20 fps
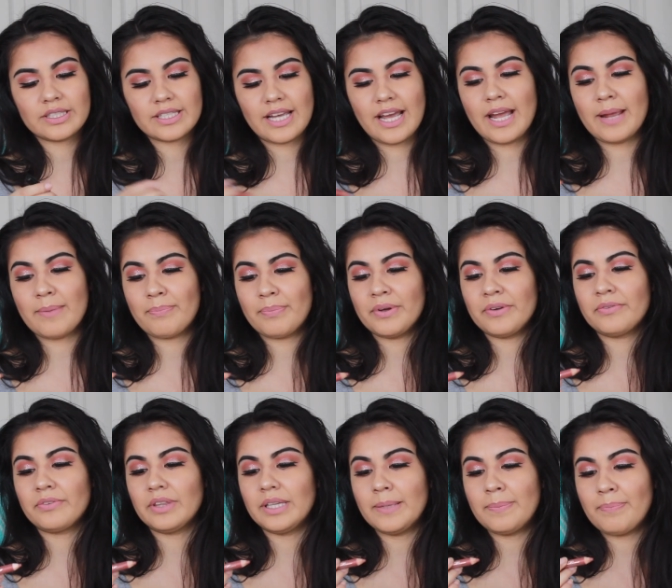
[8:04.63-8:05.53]
type
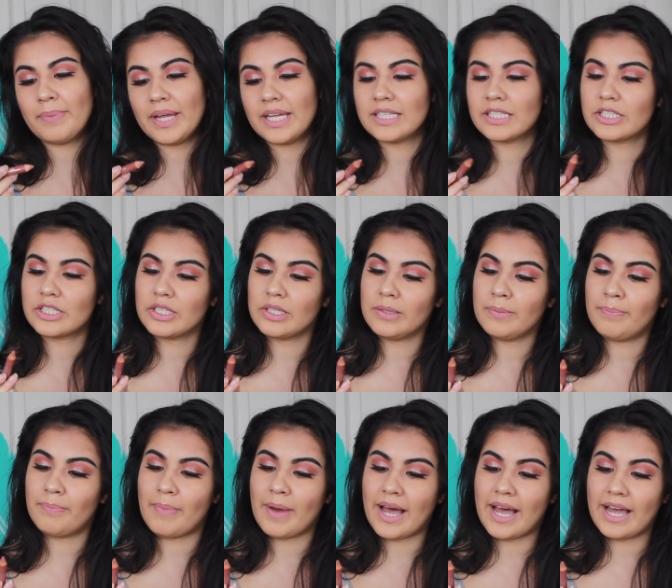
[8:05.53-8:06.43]
of lip
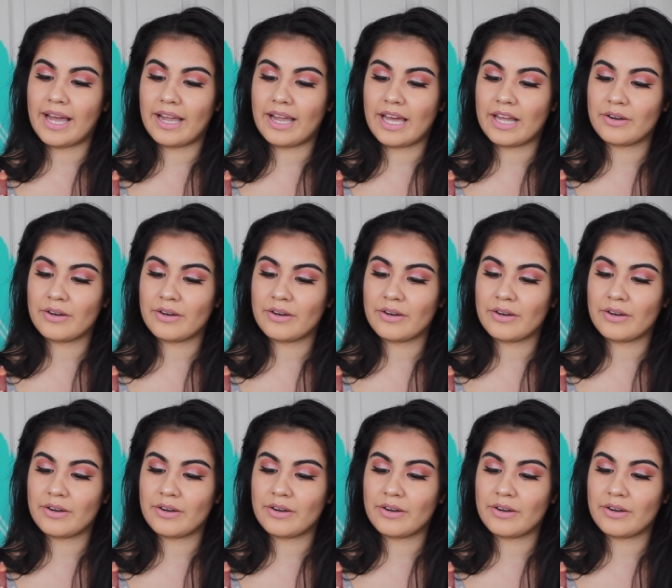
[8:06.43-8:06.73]
pencil by,